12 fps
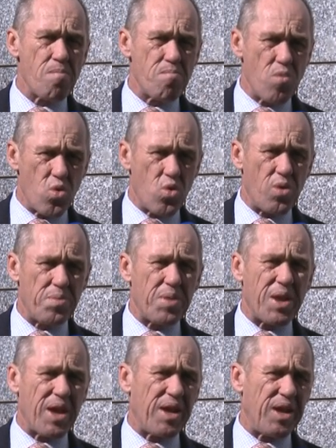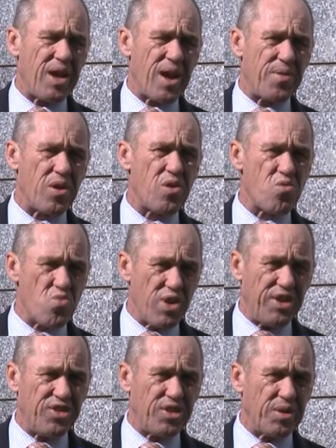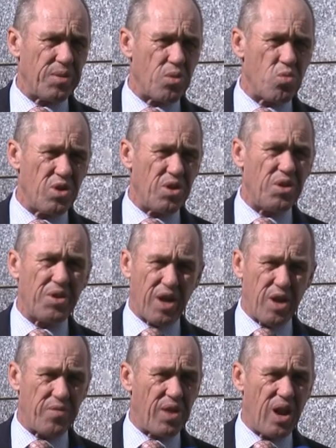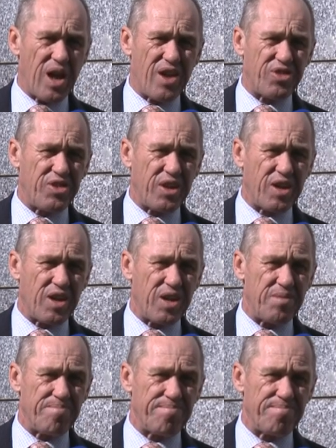more than any other region of the world over the last decade.